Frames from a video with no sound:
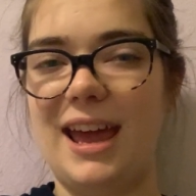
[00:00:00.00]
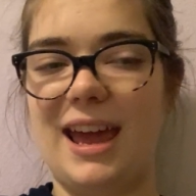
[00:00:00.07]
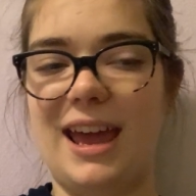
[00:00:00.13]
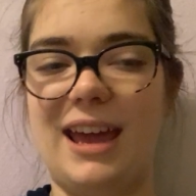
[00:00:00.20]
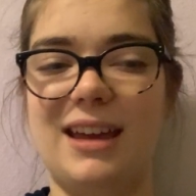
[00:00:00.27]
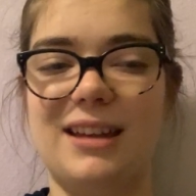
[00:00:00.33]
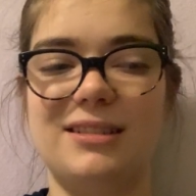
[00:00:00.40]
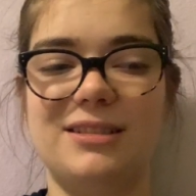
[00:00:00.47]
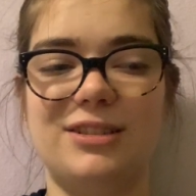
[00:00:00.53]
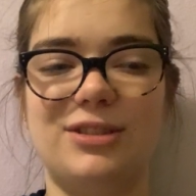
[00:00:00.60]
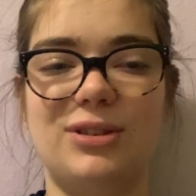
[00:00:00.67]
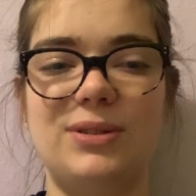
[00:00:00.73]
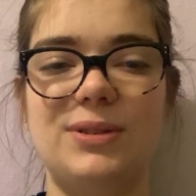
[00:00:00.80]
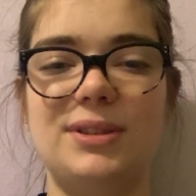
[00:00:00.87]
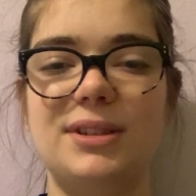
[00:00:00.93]
and
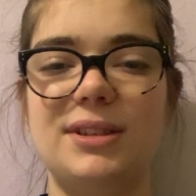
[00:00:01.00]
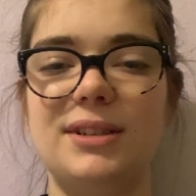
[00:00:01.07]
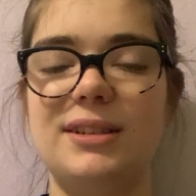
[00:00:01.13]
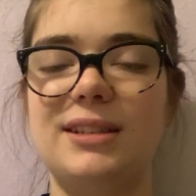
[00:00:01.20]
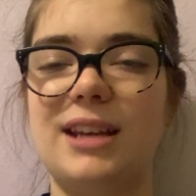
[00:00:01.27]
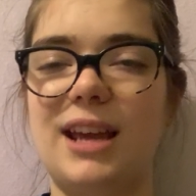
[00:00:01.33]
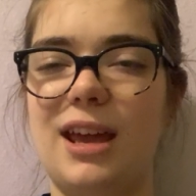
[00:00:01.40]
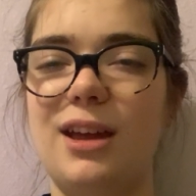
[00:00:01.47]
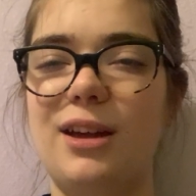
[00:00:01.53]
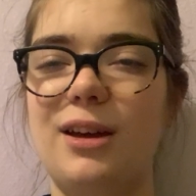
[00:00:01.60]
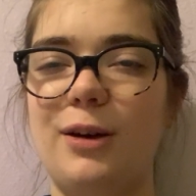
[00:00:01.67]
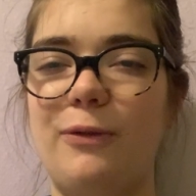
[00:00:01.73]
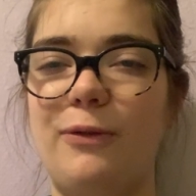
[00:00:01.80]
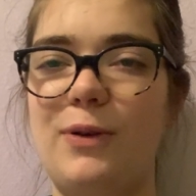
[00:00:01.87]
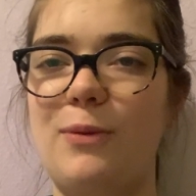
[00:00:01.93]
just take
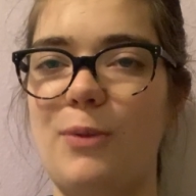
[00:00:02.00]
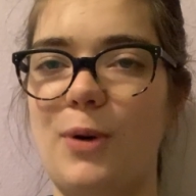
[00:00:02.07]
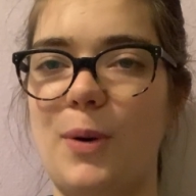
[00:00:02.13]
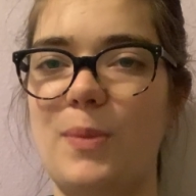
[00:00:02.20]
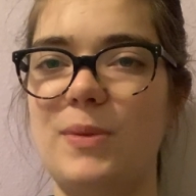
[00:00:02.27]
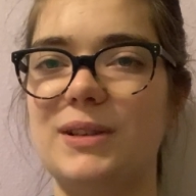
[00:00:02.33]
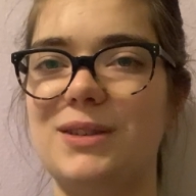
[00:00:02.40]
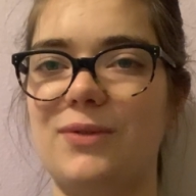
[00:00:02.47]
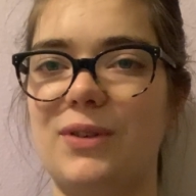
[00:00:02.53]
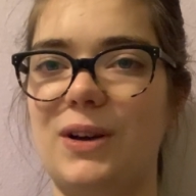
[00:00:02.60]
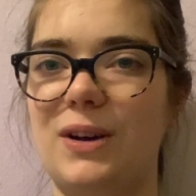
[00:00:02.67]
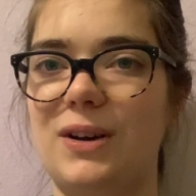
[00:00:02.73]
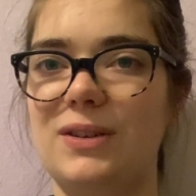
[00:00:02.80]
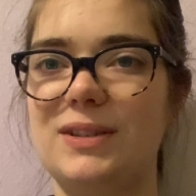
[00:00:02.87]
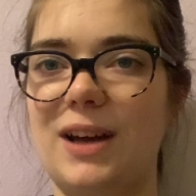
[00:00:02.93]
a few moments for
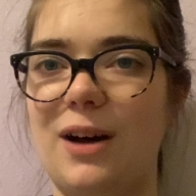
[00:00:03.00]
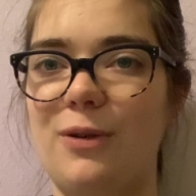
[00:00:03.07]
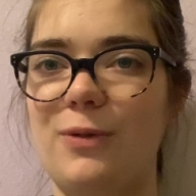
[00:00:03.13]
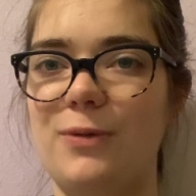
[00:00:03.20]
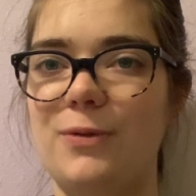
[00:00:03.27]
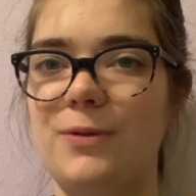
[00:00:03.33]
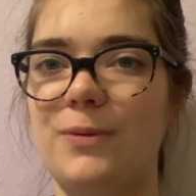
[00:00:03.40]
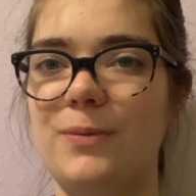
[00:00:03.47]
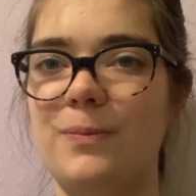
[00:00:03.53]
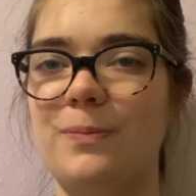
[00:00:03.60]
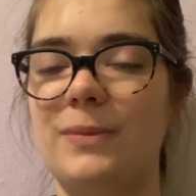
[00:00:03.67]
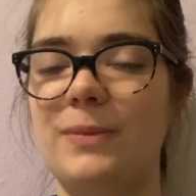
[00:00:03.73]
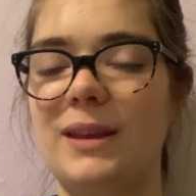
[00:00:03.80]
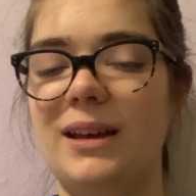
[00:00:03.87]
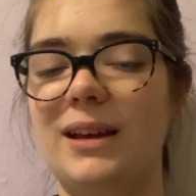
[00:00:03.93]
yourself.
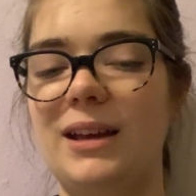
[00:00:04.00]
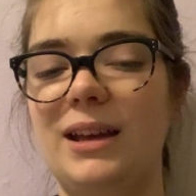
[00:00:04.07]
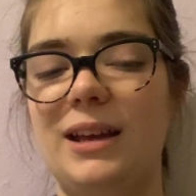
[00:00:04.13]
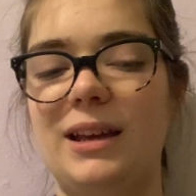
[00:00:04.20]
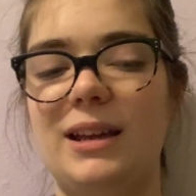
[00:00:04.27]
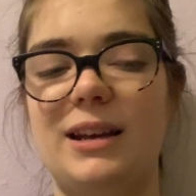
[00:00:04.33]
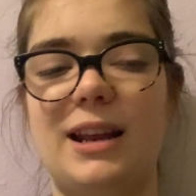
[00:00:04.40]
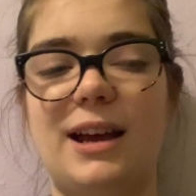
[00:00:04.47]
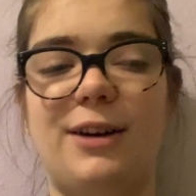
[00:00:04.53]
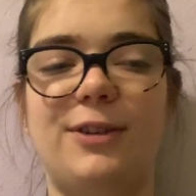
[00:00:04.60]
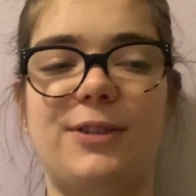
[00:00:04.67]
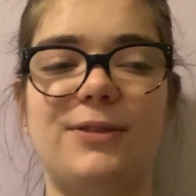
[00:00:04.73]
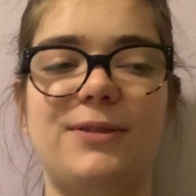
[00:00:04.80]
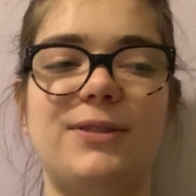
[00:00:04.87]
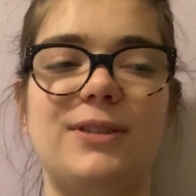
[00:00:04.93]

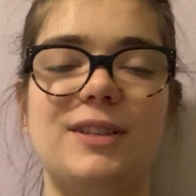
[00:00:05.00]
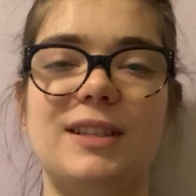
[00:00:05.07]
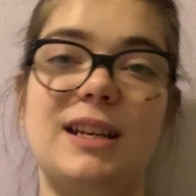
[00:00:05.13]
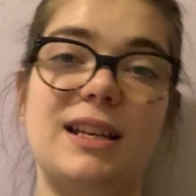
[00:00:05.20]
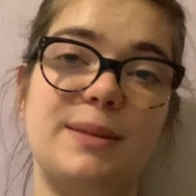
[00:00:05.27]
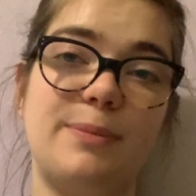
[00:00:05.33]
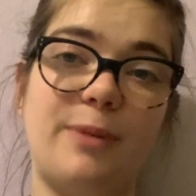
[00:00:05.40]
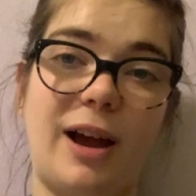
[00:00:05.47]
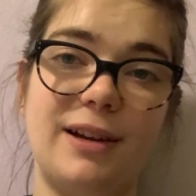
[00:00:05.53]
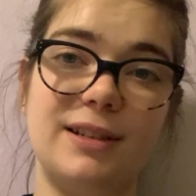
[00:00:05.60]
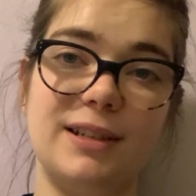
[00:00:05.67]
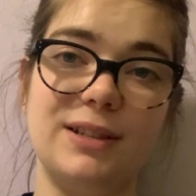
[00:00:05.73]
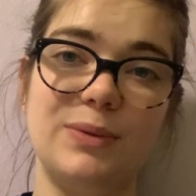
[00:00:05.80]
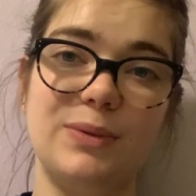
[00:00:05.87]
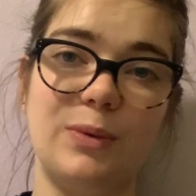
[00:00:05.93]
Now, for today's
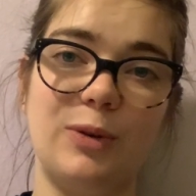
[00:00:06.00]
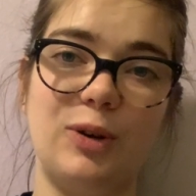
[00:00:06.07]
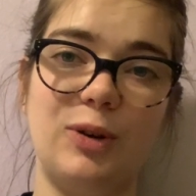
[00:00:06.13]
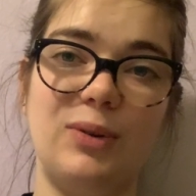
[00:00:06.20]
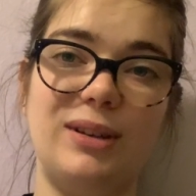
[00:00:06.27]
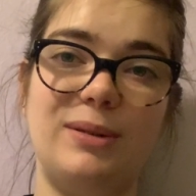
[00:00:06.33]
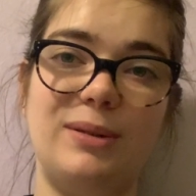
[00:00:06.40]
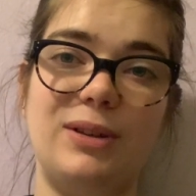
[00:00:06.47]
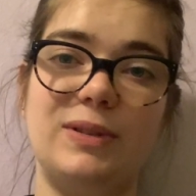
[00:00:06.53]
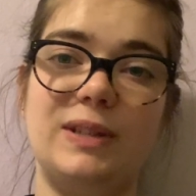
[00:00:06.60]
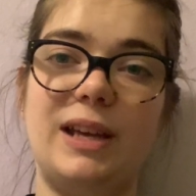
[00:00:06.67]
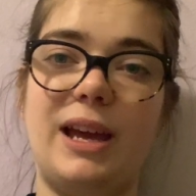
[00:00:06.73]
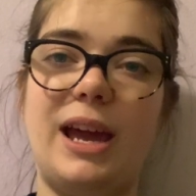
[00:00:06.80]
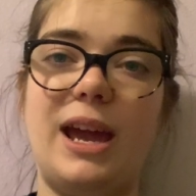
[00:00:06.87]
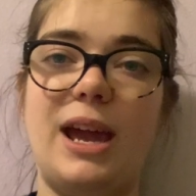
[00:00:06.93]
practice, we're going to be
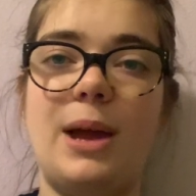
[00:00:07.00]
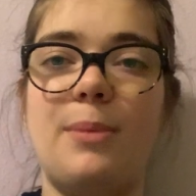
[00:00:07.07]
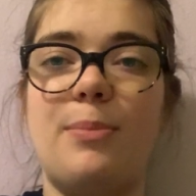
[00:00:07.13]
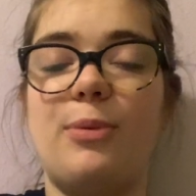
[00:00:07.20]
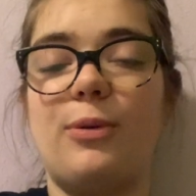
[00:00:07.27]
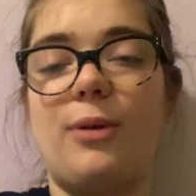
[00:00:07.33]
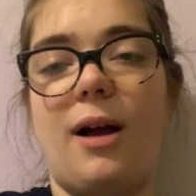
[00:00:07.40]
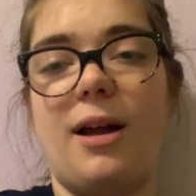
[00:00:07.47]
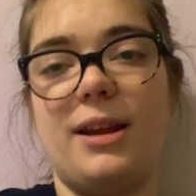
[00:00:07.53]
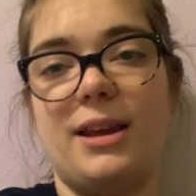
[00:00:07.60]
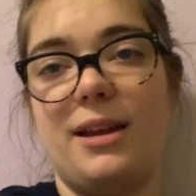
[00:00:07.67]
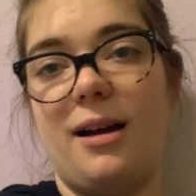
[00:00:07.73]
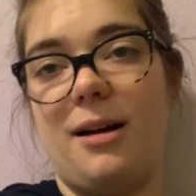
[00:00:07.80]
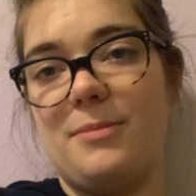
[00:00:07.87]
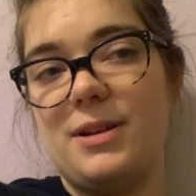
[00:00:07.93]
using a
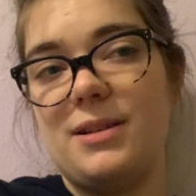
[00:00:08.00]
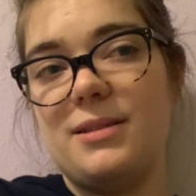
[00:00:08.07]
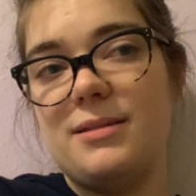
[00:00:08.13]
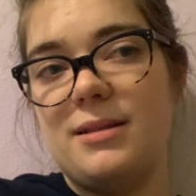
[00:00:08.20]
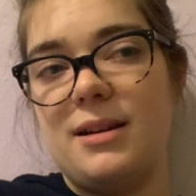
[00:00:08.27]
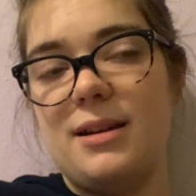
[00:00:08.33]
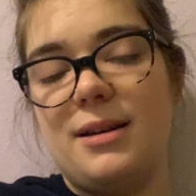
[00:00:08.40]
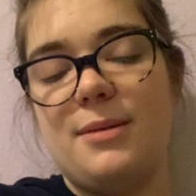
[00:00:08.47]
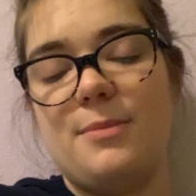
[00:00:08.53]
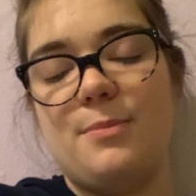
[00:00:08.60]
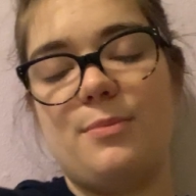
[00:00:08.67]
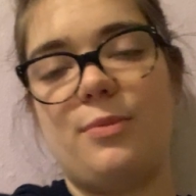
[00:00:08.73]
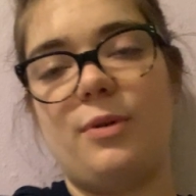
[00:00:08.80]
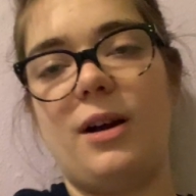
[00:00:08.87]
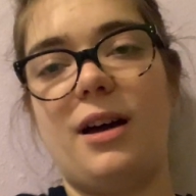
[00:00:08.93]
pranayama.
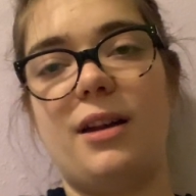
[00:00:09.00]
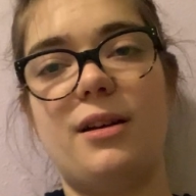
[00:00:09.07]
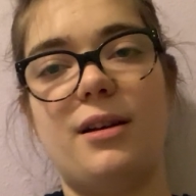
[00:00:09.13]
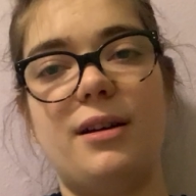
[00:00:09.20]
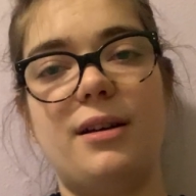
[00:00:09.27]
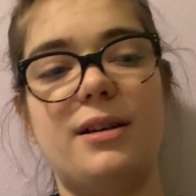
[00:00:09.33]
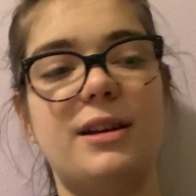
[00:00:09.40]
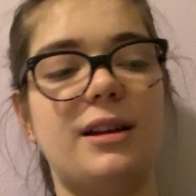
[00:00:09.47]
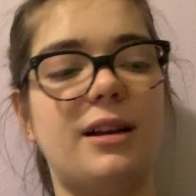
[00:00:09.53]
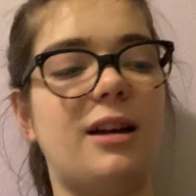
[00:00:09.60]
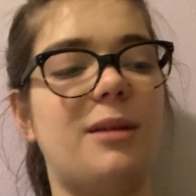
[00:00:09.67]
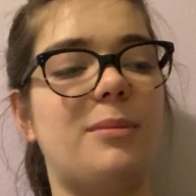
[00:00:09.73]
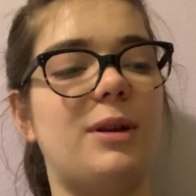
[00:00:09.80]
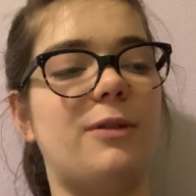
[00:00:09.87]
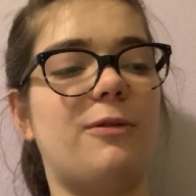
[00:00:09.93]
Prana
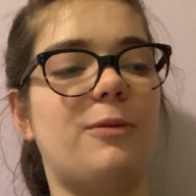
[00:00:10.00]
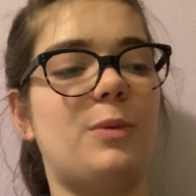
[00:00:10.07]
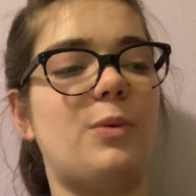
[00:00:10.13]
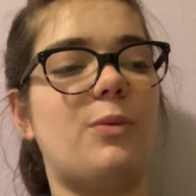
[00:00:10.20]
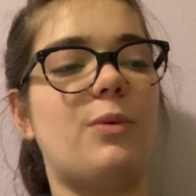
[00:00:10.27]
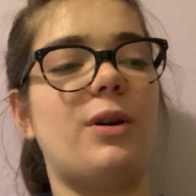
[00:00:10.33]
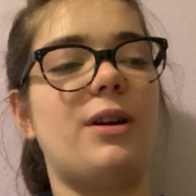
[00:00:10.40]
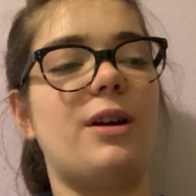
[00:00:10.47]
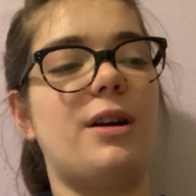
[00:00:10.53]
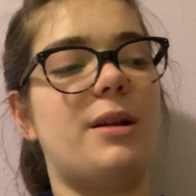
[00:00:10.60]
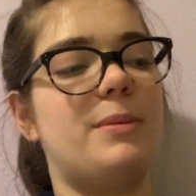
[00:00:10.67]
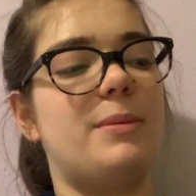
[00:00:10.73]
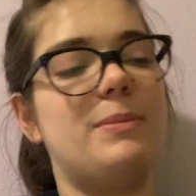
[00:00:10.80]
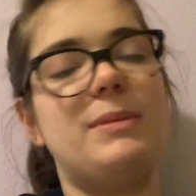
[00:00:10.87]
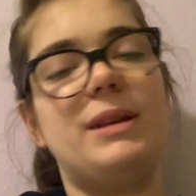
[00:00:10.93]
coming from the word
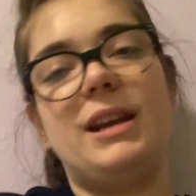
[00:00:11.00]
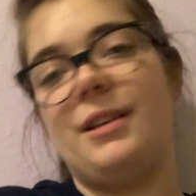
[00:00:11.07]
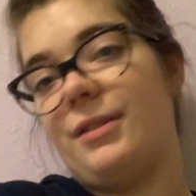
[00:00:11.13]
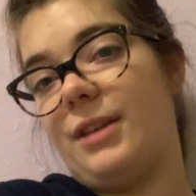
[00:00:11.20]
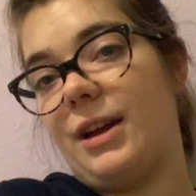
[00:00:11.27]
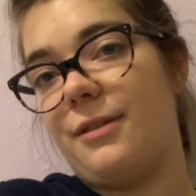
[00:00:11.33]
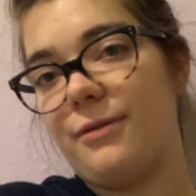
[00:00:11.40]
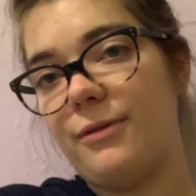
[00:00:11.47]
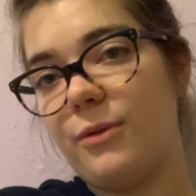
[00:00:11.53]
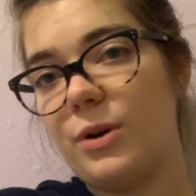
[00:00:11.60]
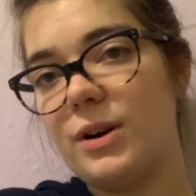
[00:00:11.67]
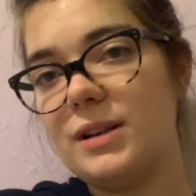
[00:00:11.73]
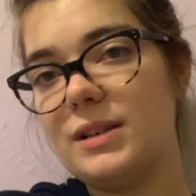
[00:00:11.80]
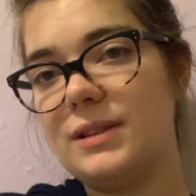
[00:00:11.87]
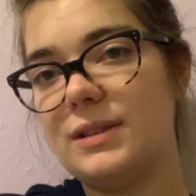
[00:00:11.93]
meaning life
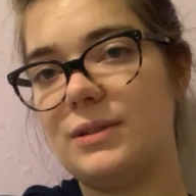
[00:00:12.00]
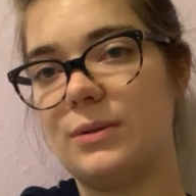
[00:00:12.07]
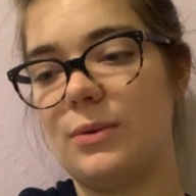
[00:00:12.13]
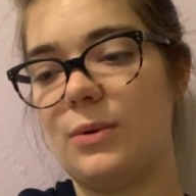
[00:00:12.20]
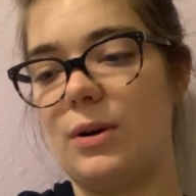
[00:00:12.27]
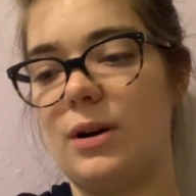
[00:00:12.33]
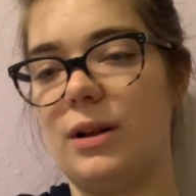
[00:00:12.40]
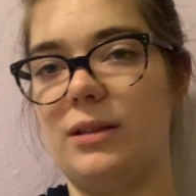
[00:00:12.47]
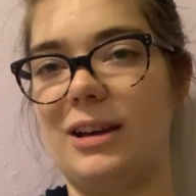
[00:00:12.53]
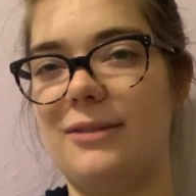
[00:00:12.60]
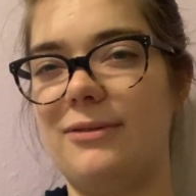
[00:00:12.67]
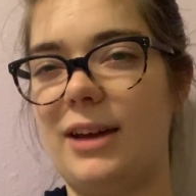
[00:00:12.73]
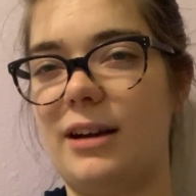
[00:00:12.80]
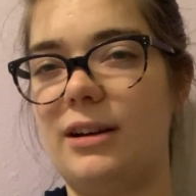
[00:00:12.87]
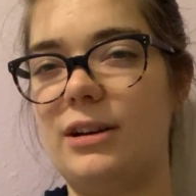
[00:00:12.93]
force or life
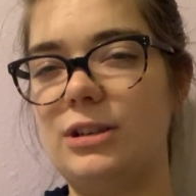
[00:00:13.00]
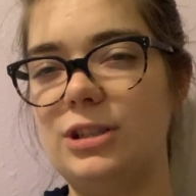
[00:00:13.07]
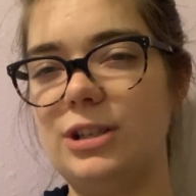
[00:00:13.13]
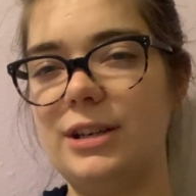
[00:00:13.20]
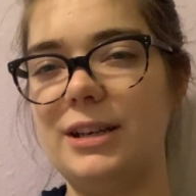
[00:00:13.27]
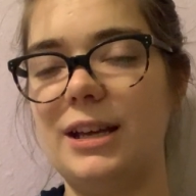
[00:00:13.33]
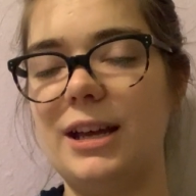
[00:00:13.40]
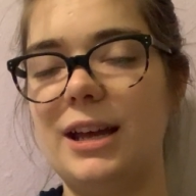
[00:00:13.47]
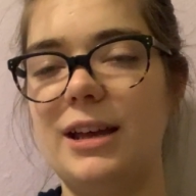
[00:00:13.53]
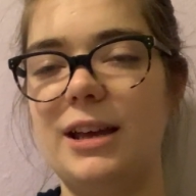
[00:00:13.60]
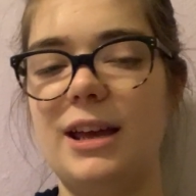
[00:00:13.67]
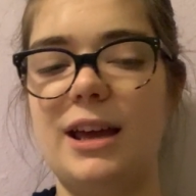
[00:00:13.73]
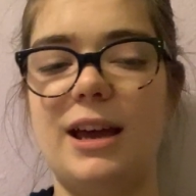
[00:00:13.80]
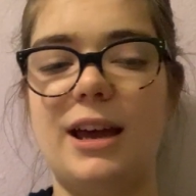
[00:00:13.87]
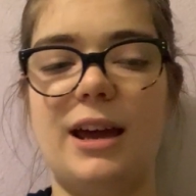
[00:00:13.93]
energy,
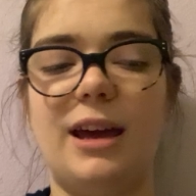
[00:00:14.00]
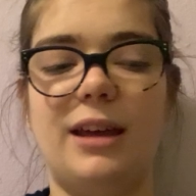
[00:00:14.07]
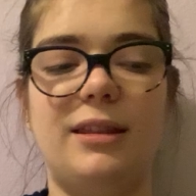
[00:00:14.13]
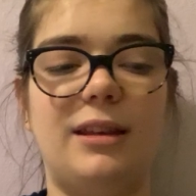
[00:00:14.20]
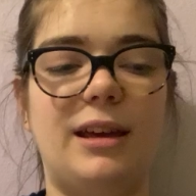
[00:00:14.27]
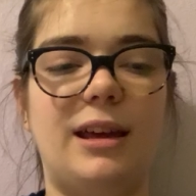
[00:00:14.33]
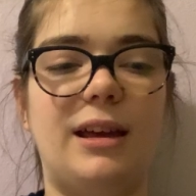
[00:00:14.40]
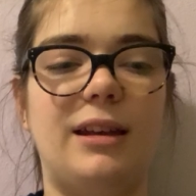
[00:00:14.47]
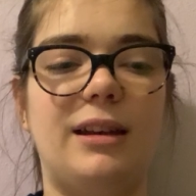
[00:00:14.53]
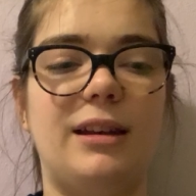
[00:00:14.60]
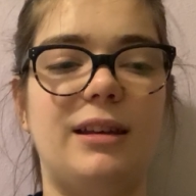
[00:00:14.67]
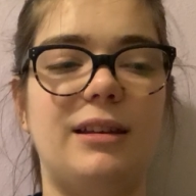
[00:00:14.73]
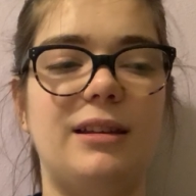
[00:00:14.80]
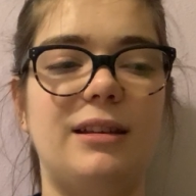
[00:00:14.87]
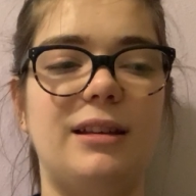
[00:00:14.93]
and
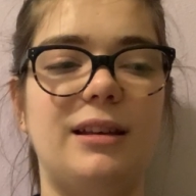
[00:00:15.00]
then